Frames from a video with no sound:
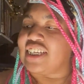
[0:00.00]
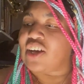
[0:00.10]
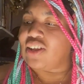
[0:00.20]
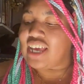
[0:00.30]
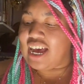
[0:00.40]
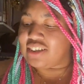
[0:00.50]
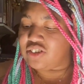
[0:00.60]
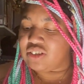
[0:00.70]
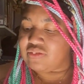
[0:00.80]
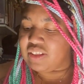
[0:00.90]
is called The
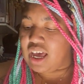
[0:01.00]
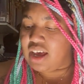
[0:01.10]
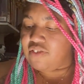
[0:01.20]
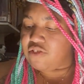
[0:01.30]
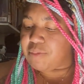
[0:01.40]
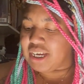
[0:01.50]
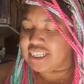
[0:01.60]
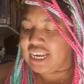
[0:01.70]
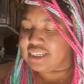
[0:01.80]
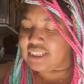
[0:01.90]
Hazards of Love by
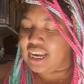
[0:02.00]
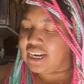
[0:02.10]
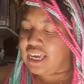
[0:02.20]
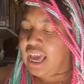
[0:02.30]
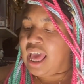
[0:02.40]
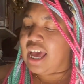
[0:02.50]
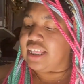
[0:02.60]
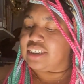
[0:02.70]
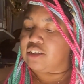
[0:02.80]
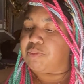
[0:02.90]
Stan Stanley,
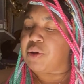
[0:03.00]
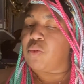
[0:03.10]
and this is book